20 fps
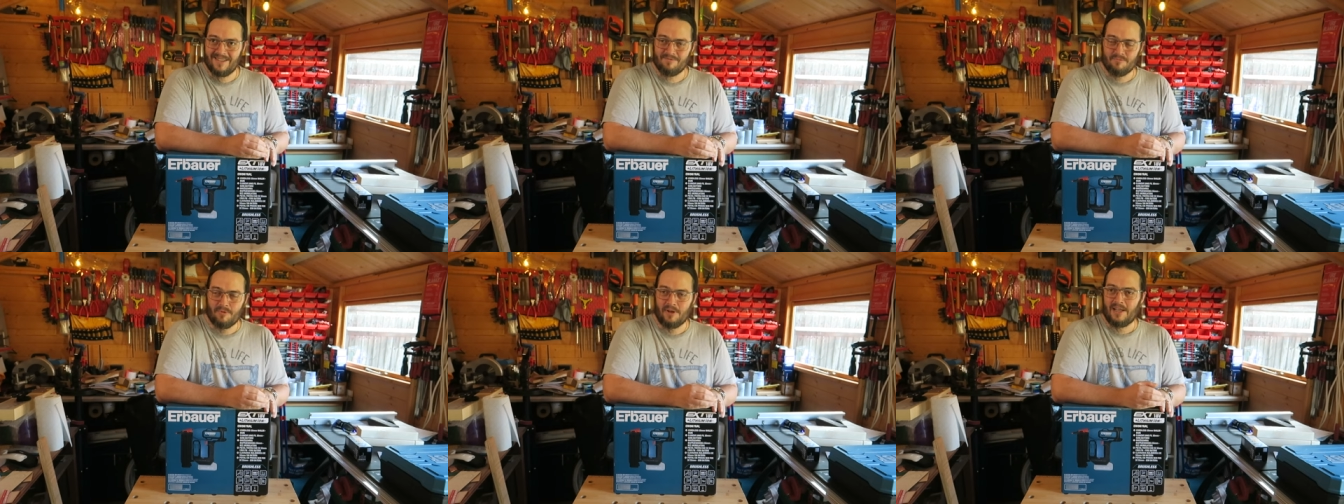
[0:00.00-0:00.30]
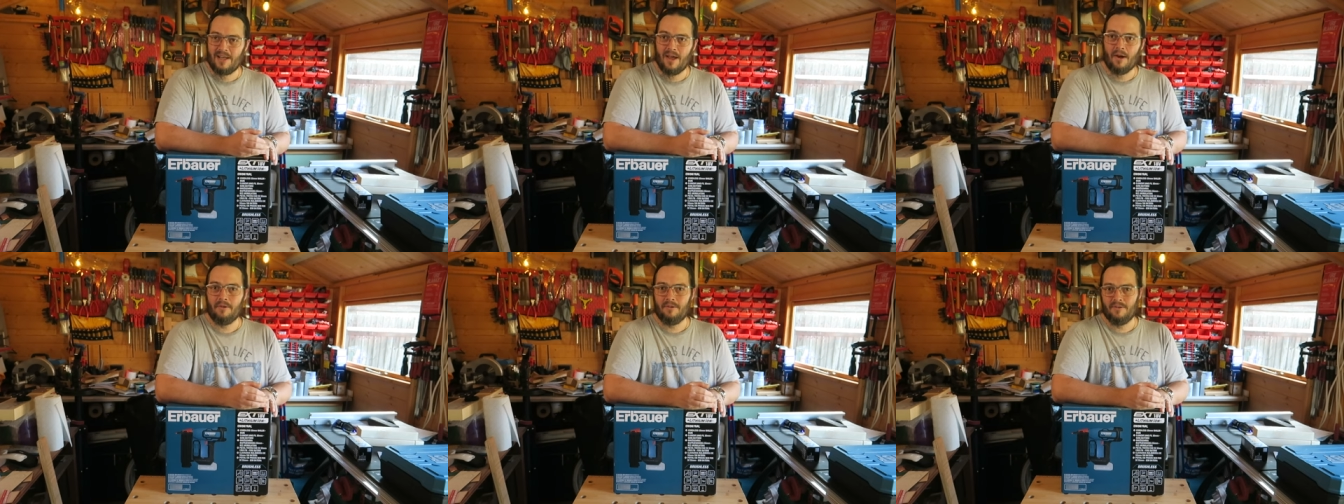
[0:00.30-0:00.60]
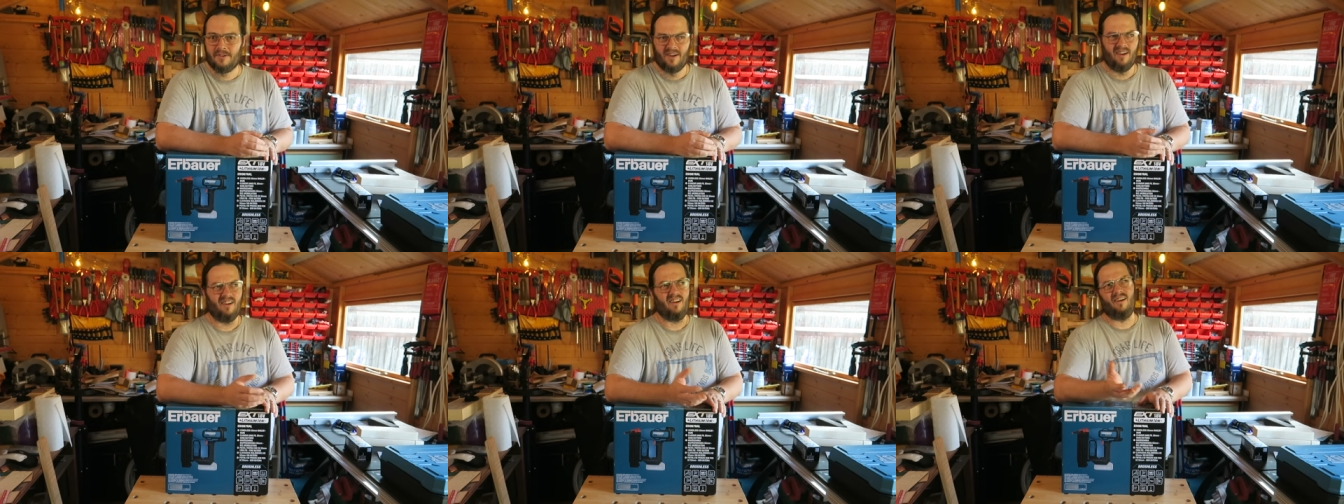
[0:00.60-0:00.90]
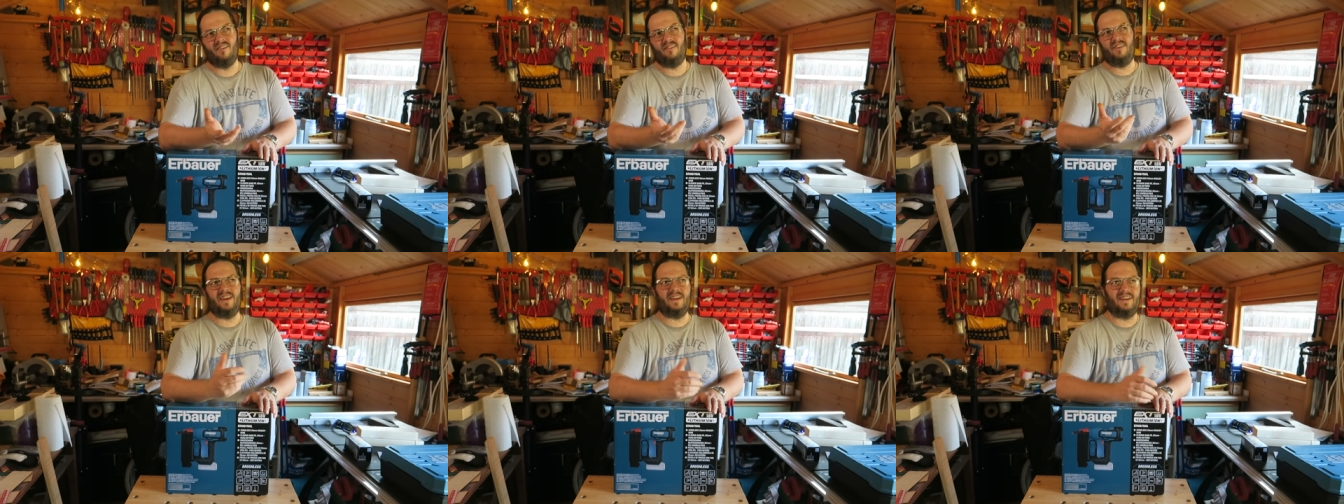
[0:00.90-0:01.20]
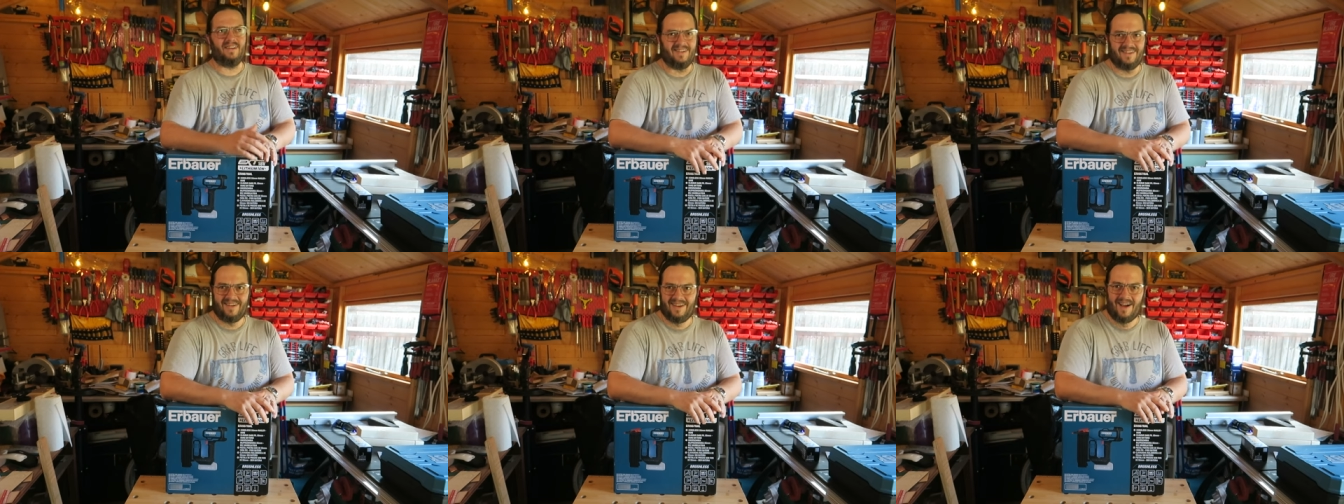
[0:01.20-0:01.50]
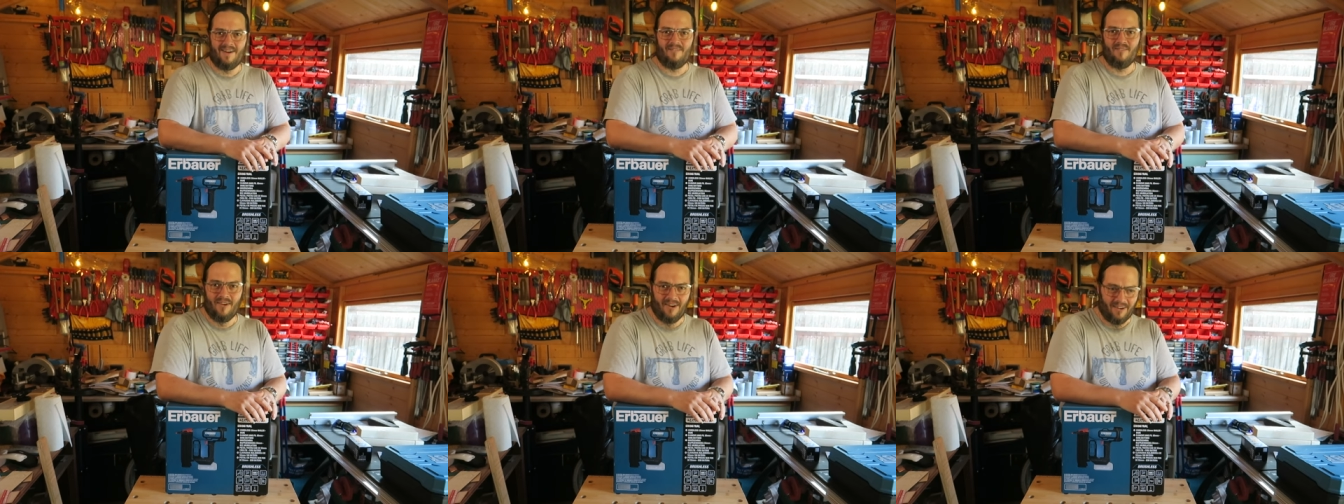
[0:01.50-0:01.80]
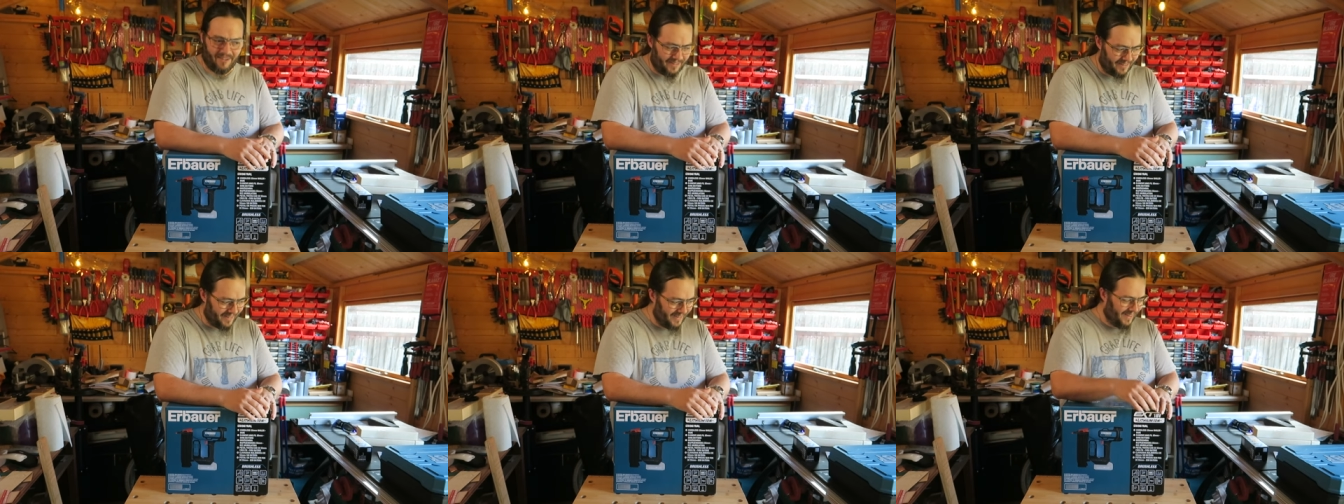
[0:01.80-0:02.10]
reload. I mean, come
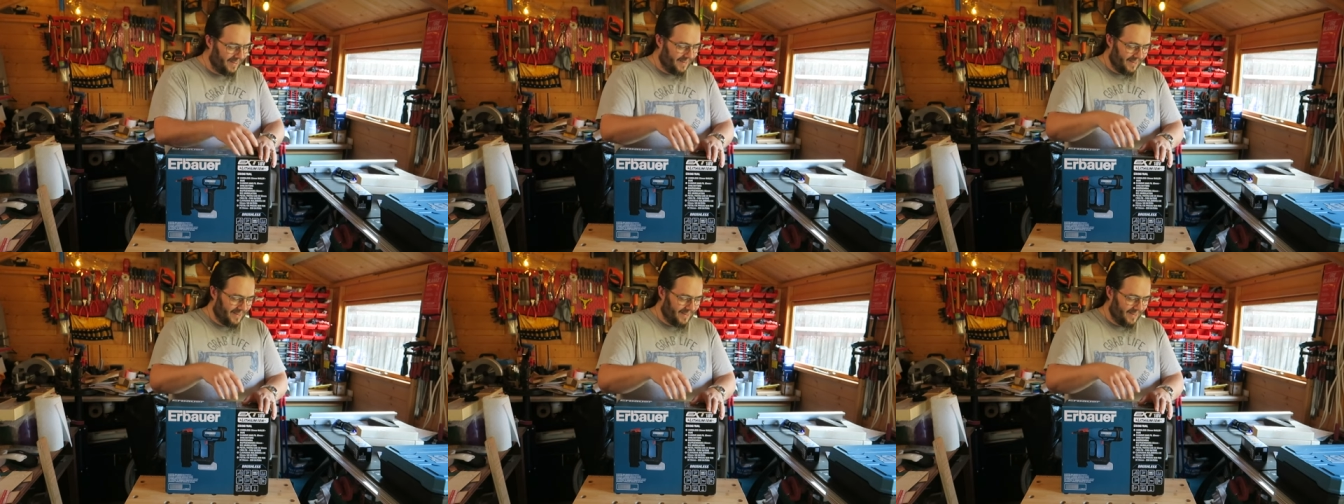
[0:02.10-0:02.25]
on.